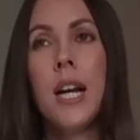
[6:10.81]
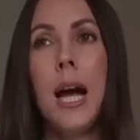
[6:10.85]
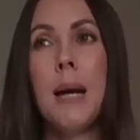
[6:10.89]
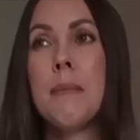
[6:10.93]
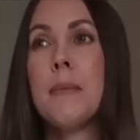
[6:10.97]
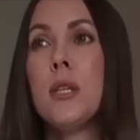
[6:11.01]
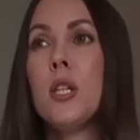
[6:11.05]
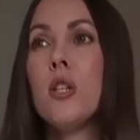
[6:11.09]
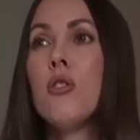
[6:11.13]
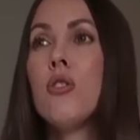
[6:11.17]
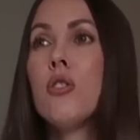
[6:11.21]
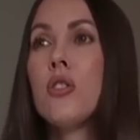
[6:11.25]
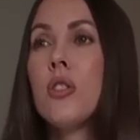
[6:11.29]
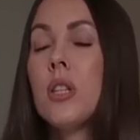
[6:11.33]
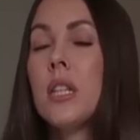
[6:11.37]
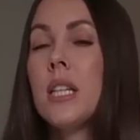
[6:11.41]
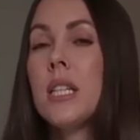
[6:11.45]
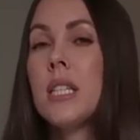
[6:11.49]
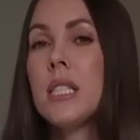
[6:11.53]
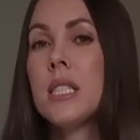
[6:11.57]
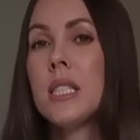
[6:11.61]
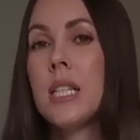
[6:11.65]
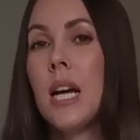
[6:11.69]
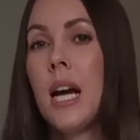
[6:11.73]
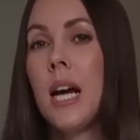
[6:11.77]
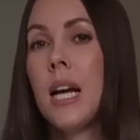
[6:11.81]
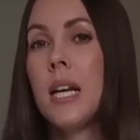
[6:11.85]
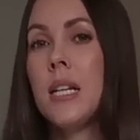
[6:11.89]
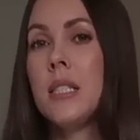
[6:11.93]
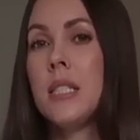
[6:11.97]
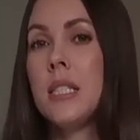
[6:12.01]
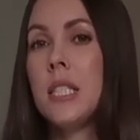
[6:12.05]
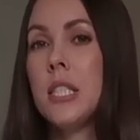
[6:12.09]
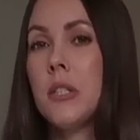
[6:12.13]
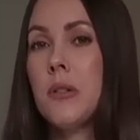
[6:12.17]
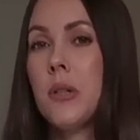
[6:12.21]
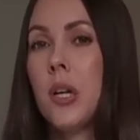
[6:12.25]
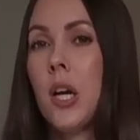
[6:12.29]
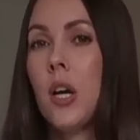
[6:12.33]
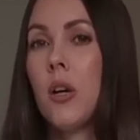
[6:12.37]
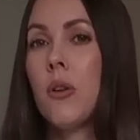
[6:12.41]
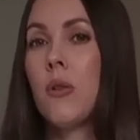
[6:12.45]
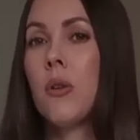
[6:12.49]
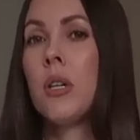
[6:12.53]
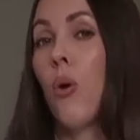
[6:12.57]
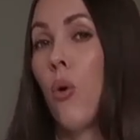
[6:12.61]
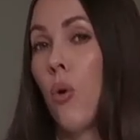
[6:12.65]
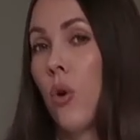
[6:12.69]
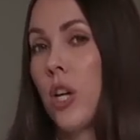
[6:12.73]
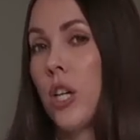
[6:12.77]
I'm usually a size
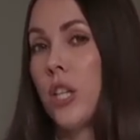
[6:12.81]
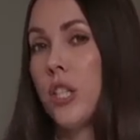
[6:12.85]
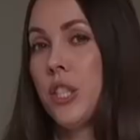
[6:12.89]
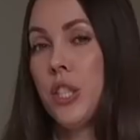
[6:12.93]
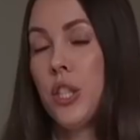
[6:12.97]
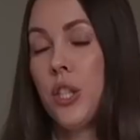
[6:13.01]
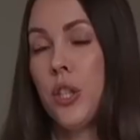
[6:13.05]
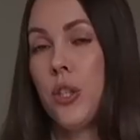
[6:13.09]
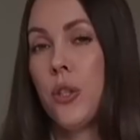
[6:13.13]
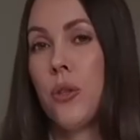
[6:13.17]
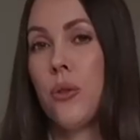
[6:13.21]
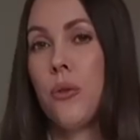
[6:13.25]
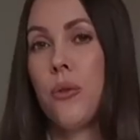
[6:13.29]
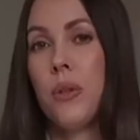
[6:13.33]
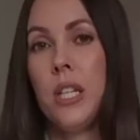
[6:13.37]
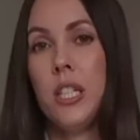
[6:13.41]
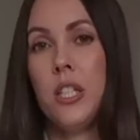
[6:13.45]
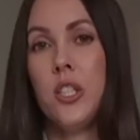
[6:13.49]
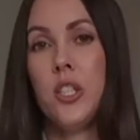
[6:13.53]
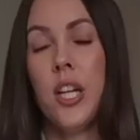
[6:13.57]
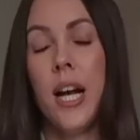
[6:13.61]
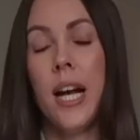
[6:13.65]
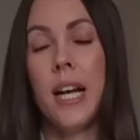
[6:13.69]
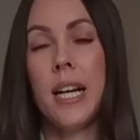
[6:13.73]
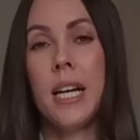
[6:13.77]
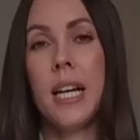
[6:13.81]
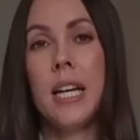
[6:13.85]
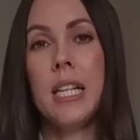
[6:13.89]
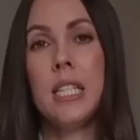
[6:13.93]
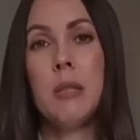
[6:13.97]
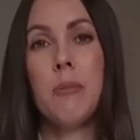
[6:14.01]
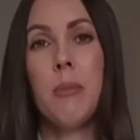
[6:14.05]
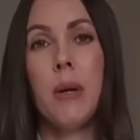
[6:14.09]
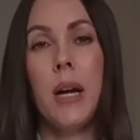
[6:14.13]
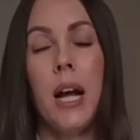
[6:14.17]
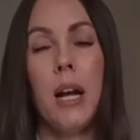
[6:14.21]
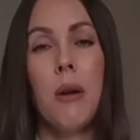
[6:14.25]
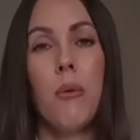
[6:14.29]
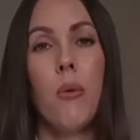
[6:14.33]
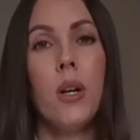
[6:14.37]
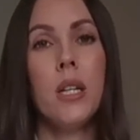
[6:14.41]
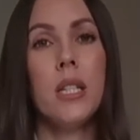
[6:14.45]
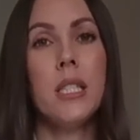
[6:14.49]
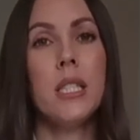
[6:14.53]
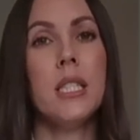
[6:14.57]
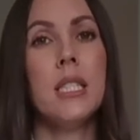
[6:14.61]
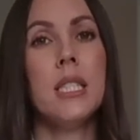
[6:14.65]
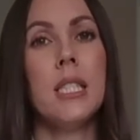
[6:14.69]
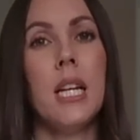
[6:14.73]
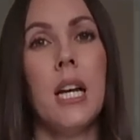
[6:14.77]
0 or 2 in jackets, but I wanted
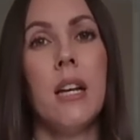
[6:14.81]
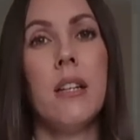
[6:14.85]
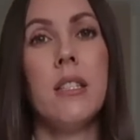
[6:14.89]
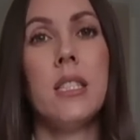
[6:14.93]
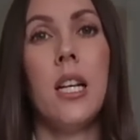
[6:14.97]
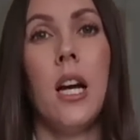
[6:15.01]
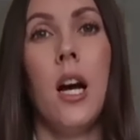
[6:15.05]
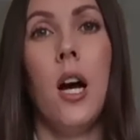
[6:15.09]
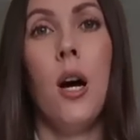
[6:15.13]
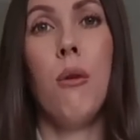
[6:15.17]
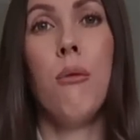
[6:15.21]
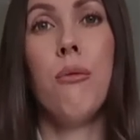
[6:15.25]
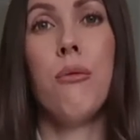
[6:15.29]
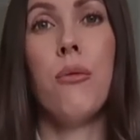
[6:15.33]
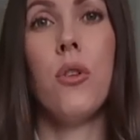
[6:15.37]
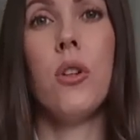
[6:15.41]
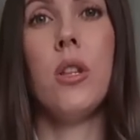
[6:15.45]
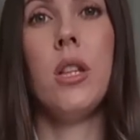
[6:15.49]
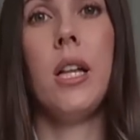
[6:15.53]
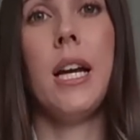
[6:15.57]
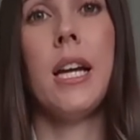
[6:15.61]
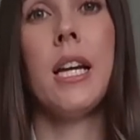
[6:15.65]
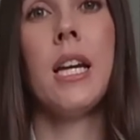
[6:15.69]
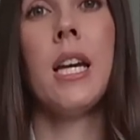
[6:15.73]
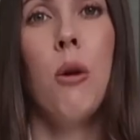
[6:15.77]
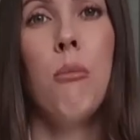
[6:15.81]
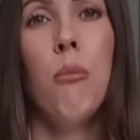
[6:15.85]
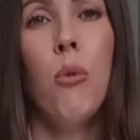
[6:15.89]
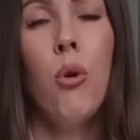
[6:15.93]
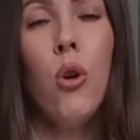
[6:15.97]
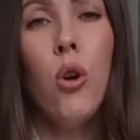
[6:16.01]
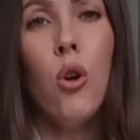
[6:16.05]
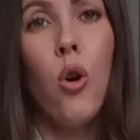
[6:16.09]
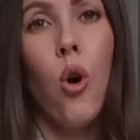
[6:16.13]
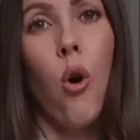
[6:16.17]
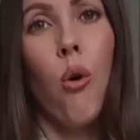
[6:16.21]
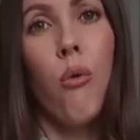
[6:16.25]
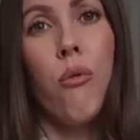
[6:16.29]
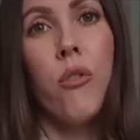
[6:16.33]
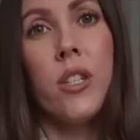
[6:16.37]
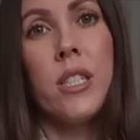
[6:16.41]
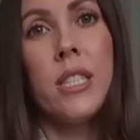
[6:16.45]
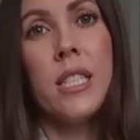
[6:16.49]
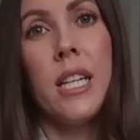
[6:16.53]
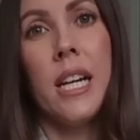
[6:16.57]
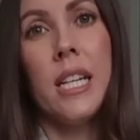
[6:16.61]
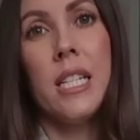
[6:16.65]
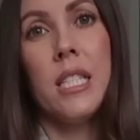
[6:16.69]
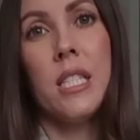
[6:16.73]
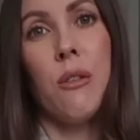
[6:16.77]
to size up for like a more
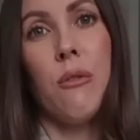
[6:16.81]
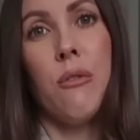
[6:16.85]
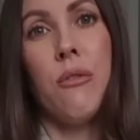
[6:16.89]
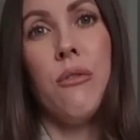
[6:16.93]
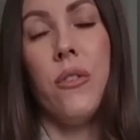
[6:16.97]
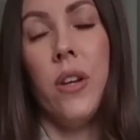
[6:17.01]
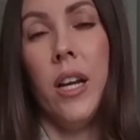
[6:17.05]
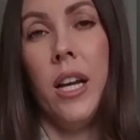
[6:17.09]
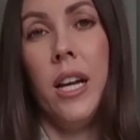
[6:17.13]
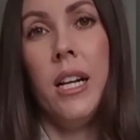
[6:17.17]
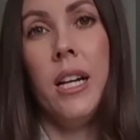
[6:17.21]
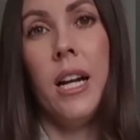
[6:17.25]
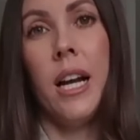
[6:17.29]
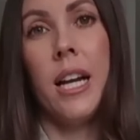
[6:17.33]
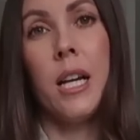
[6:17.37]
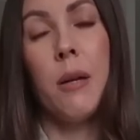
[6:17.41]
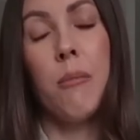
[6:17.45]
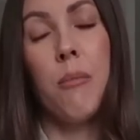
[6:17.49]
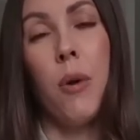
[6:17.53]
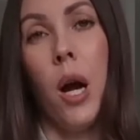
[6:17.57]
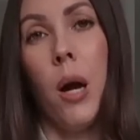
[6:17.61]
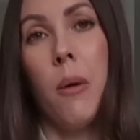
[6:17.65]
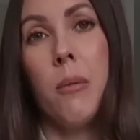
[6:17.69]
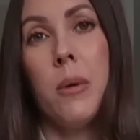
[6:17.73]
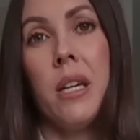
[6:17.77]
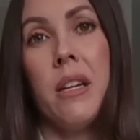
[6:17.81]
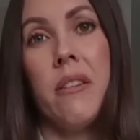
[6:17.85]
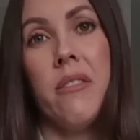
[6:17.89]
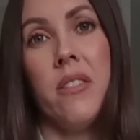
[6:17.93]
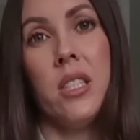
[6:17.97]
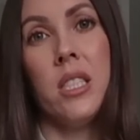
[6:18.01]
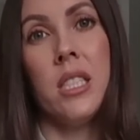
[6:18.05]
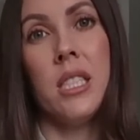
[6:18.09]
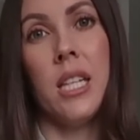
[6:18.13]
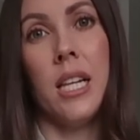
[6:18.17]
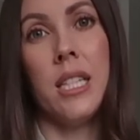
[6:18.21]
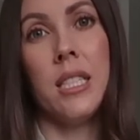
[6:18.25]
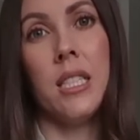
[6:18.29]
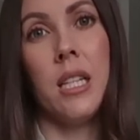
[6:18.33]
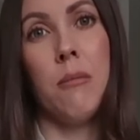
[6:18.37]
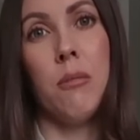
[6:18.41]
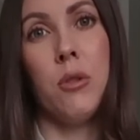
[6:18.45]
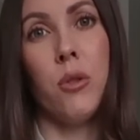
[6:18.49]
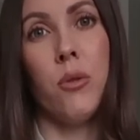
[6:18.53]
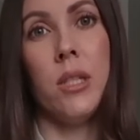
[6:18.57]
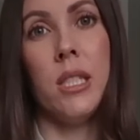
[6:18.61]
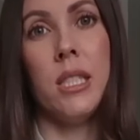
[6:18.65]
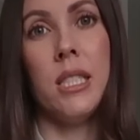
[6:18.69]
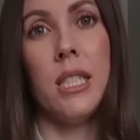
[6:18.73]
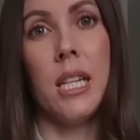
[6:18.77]
oversized fit. I could probably even size up
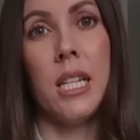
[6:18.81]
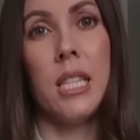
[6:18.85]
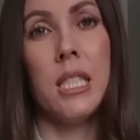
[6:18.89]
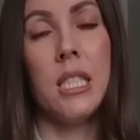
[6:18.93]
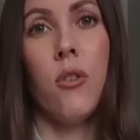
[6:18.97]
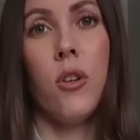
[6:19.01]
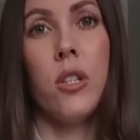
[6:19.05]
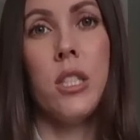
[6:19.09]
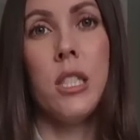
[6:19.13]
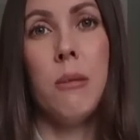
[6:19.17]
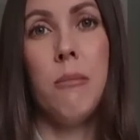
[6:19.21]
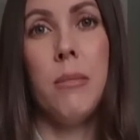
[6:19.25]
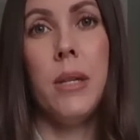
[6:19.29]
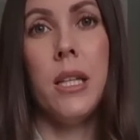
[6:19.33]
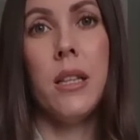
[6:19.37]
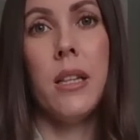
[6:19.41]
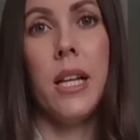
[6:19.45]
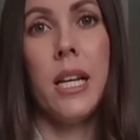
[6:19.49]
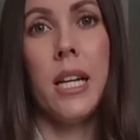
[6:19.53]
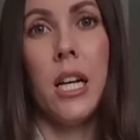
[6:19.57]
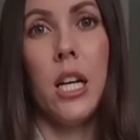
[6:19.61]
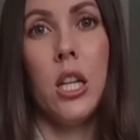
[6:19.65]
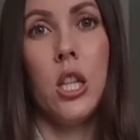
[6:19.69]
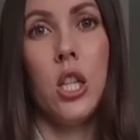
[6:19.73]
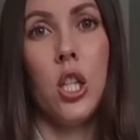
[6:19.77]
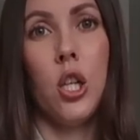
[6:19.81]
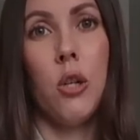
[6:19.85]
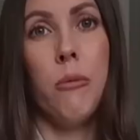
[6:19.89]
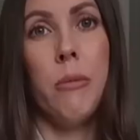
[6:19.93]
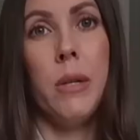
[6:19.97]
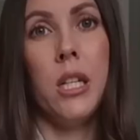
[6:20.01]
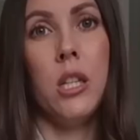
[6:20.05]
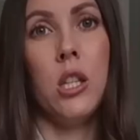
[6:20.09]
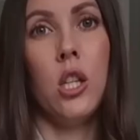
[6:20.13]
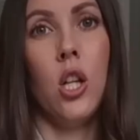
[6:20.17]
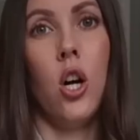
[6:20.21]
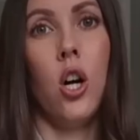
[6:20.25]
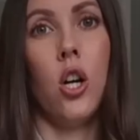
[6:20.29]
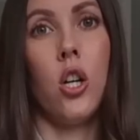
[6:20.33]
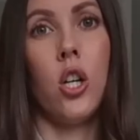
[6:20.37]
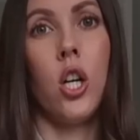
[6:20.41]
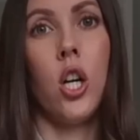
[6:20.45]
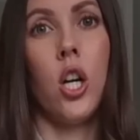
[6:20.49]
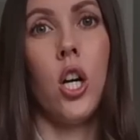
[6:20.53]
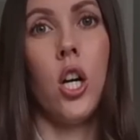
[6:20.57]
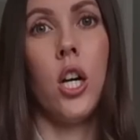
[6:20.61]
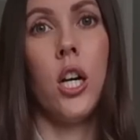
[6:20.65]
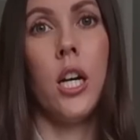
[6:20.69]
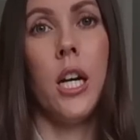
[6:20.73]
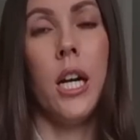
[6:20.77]
to a 6 for it to be like a little bit
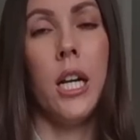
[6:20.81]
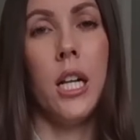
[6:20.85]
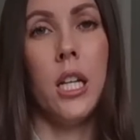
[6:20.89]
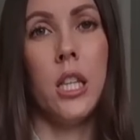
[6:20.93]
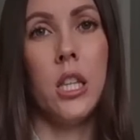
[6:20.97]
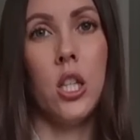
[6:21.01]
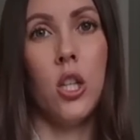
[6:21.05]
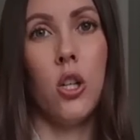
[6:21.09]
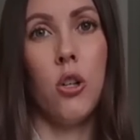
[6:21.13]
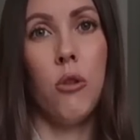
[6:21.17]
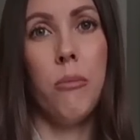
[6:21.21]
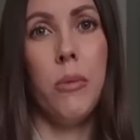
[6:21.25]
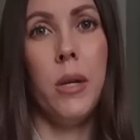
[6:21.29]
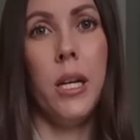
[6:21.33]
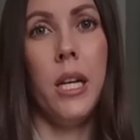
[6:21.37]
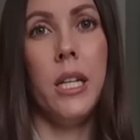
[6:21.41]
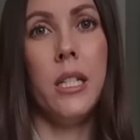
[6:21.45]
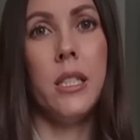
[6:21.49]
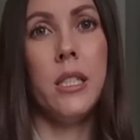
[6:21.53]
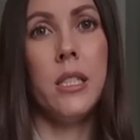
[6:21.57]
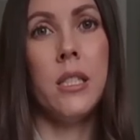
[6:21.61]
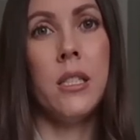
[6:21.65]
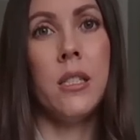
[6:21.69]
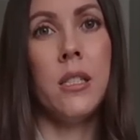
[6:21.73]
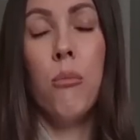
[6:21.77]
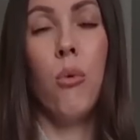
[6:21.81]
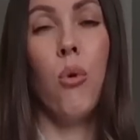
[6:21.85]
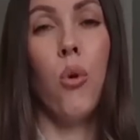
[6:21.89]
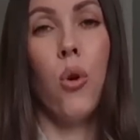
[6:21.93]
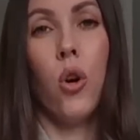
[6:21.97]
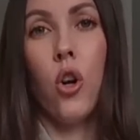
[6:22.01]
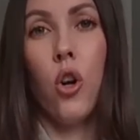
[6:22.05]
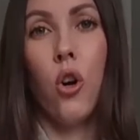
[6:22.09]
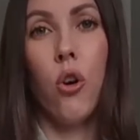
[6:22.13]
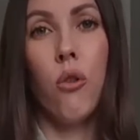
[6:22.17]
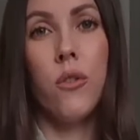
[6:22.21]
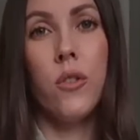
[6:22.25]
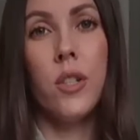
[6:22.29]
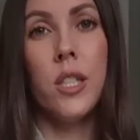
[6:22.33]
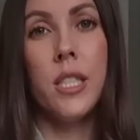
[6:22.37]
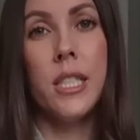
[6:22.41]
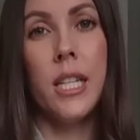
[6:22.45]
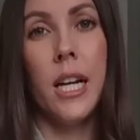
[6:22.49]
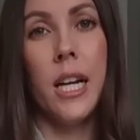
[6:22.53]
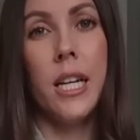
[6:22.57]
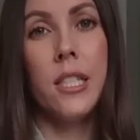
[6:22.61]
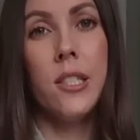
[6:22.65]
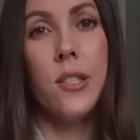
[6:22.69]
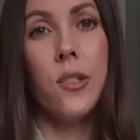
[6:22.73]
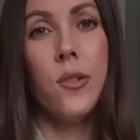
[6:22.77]
longer and a little bit more
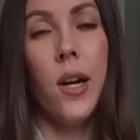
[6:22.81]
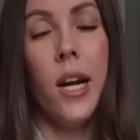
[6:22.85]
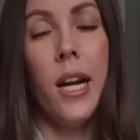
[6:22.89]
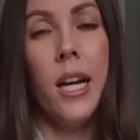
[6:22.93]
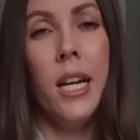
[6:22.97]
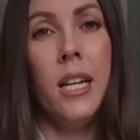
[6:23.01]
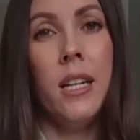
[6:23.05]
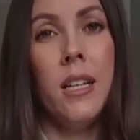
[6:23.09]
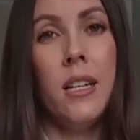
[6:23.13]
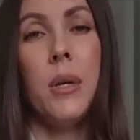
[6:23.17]
oversized, right?